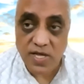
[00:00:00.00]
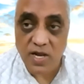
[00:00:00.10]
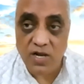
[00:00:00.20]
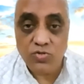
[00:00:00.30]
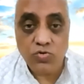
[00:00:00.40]

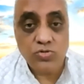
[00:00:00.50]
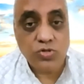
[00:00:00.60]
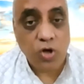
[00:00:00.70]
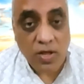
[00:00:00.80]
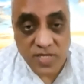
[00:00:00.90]
there are no
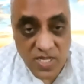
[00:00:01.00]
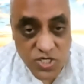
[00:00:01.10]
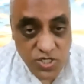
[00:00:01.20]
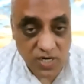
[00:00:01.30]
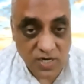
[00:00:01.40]

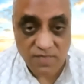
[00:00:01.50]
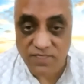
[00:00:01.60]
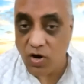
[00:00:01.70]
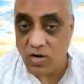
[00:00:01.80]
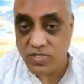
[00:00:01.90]

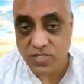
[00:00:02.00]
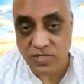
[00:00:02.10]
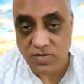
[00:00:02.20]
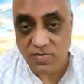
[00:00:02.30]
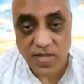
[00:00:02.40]
non-constructive
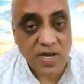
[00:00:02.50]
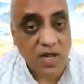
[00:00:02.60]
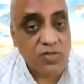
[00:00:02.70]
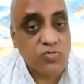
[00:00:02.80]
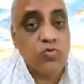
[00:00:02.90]
thoughts.
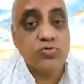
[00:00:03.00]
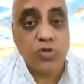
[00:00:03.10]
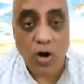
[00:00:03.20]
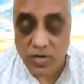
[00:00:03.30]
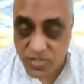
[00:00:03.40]
There are no
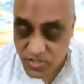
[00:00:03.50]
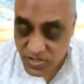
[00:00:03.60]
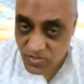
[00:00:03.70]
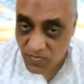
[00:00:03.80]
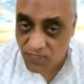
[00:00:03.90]

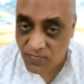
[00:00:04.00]
thoughts.